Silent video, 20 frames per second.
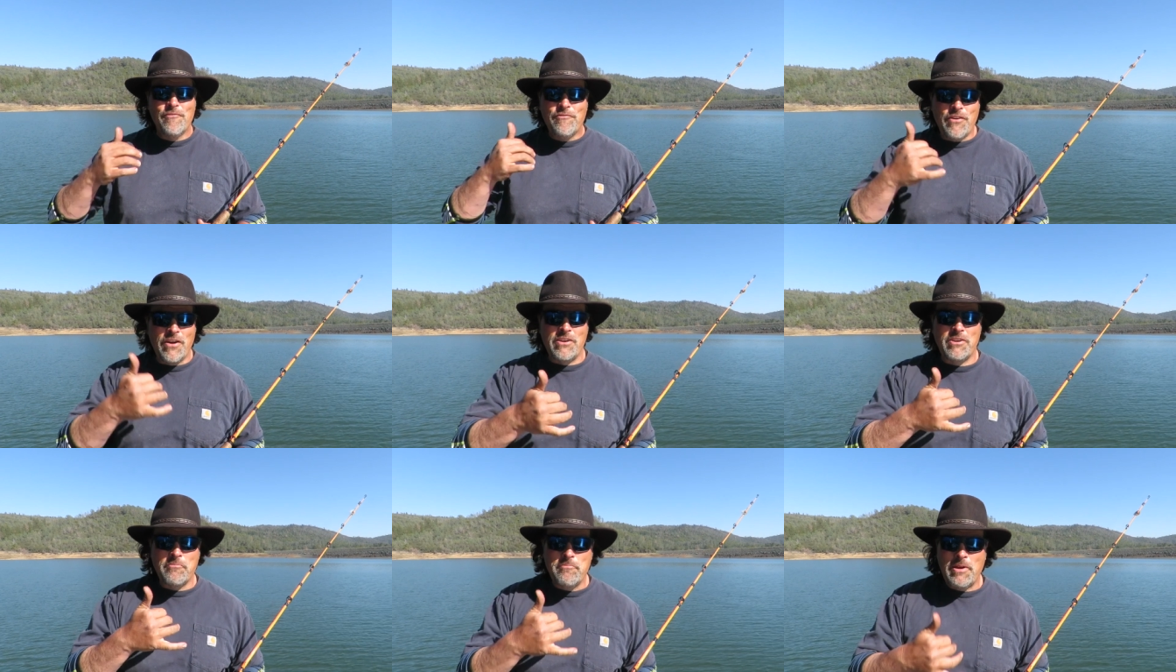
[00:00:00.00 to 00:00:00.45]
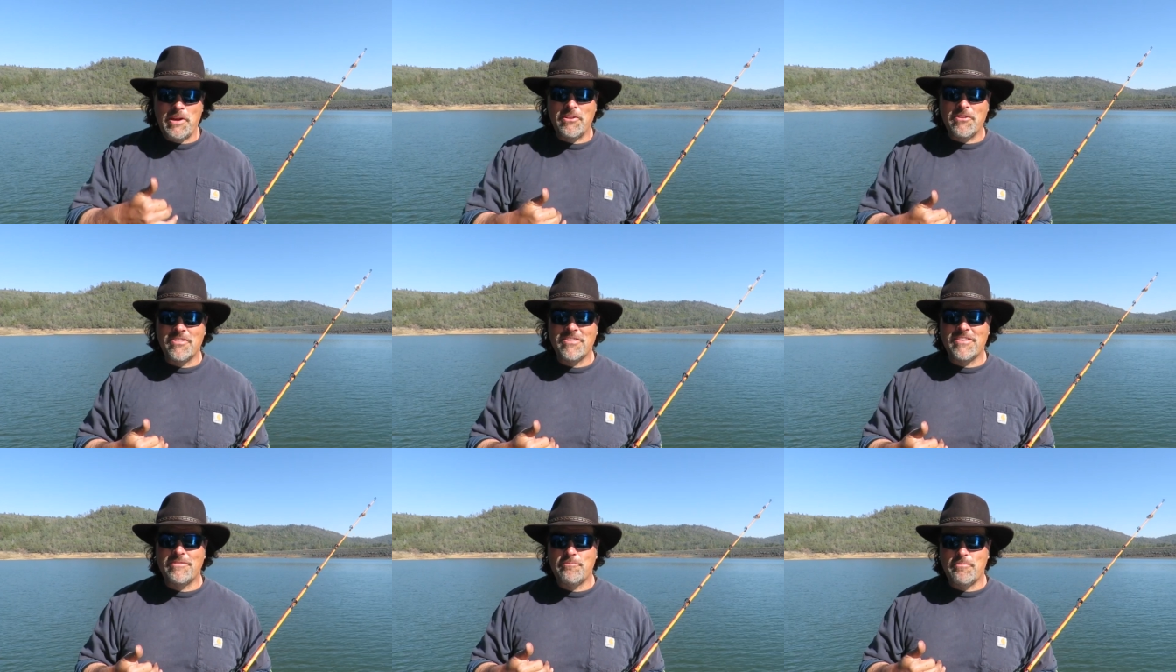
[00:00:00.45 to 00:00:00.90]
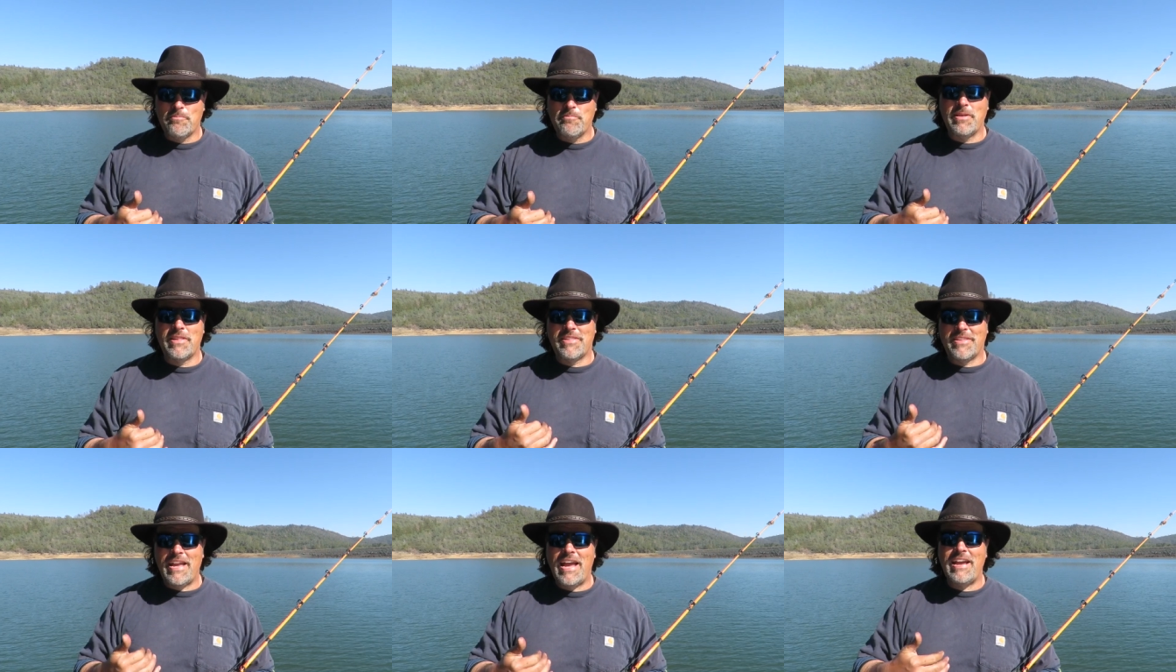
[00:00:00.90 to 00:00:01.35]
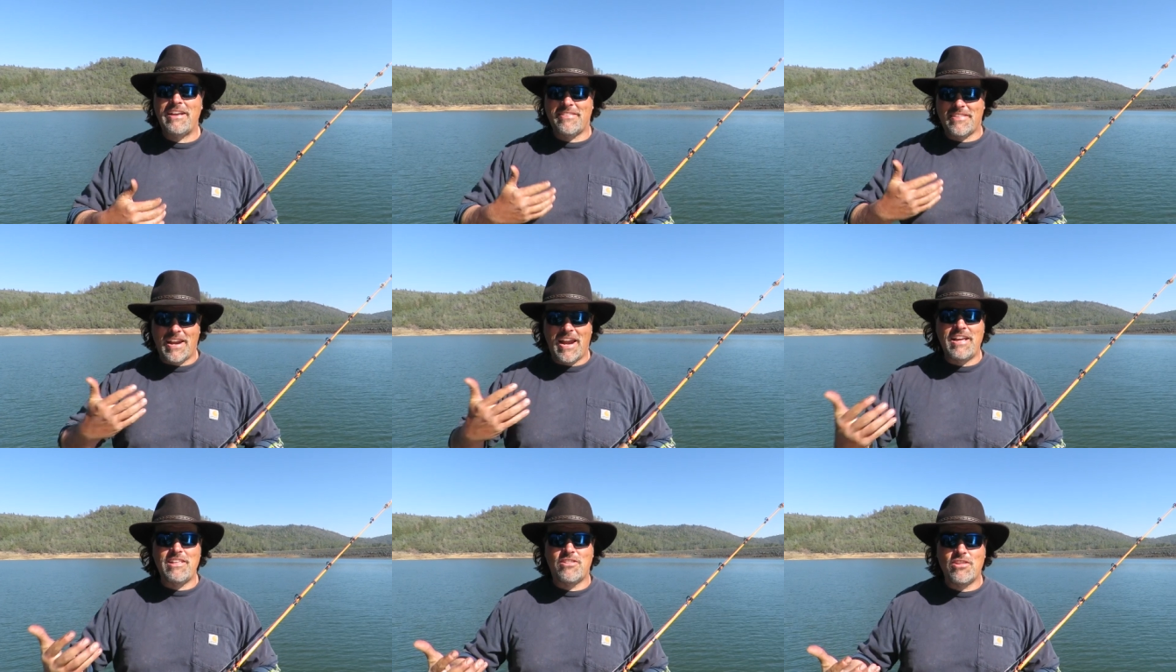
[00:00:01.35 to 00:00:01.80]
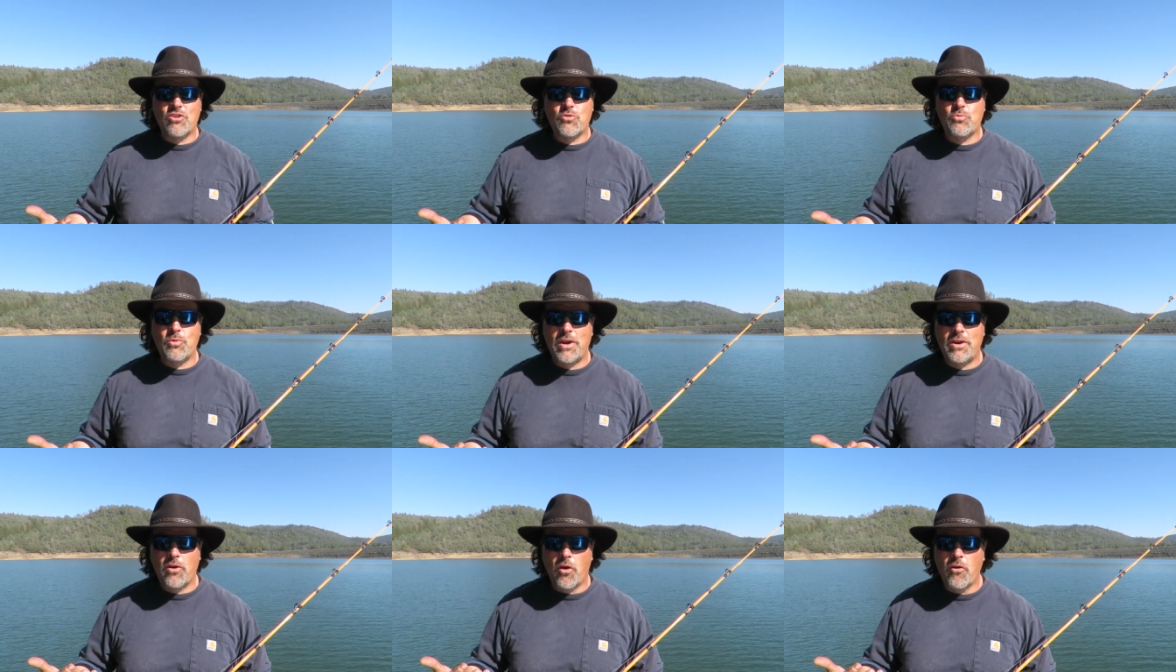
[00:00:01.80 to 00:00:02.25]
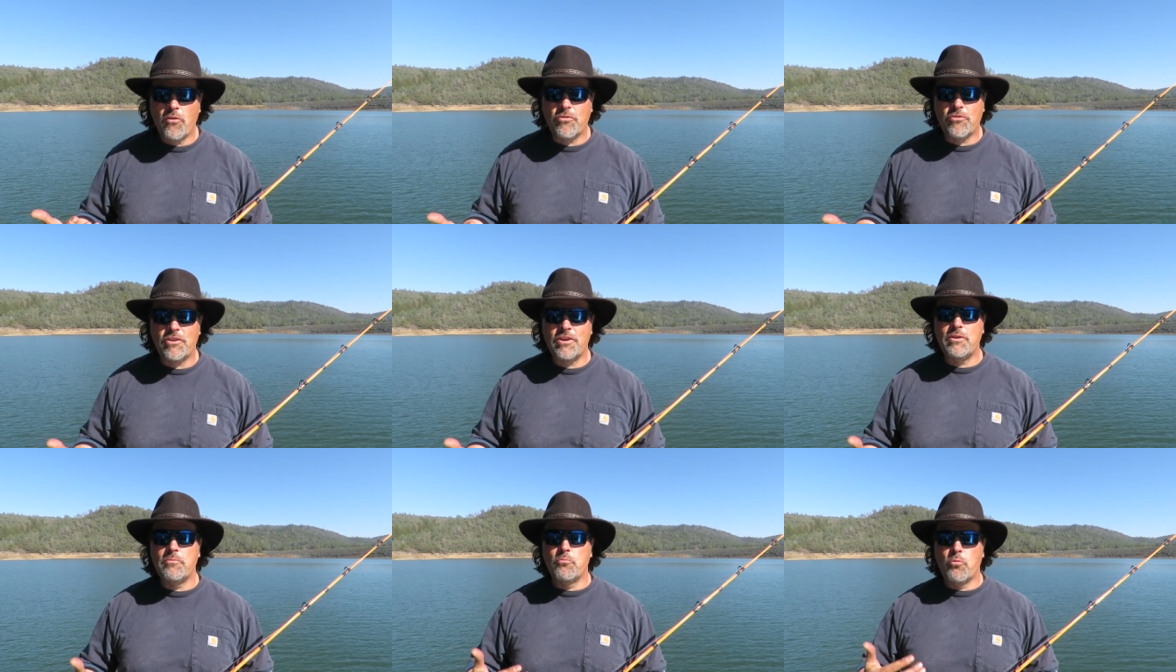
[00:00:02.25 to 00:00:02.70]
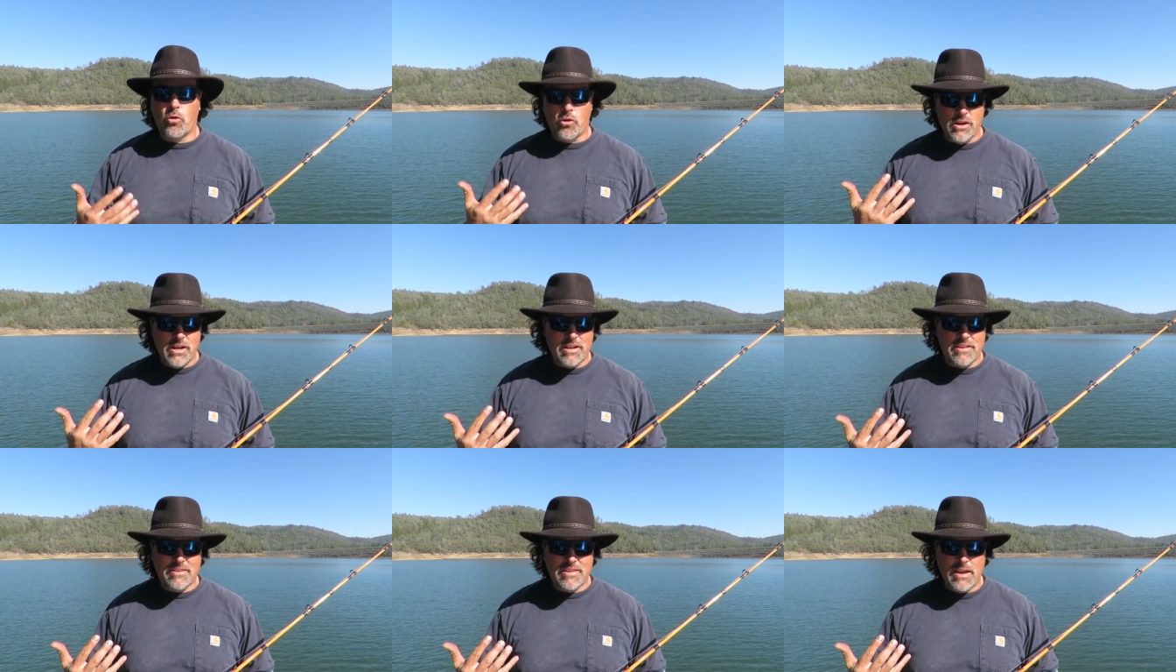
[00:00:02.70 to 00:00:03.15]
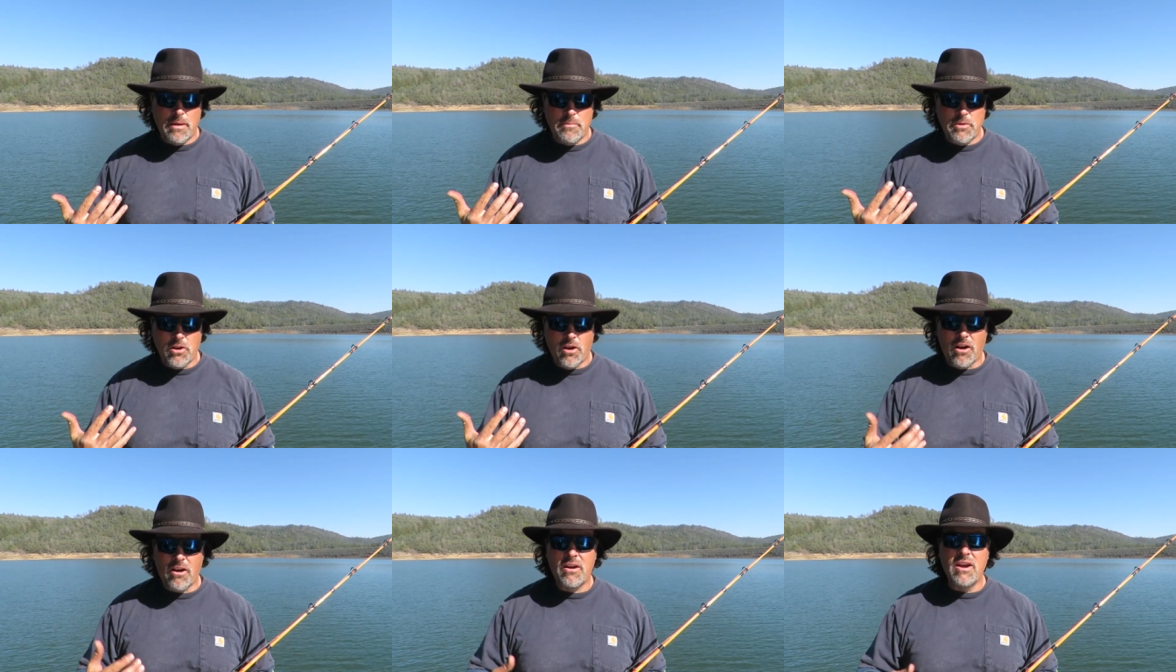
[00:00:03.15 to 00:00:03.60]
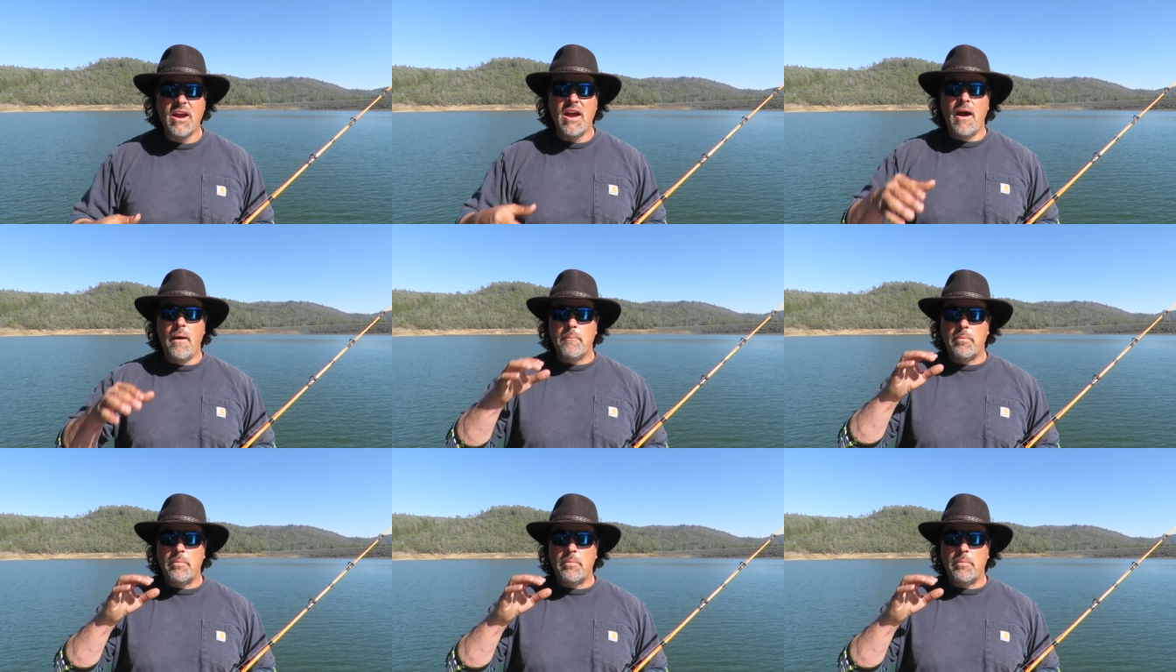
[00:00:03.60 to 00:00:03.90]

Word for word: fundamental mistakes that I just went over in the morning seminar.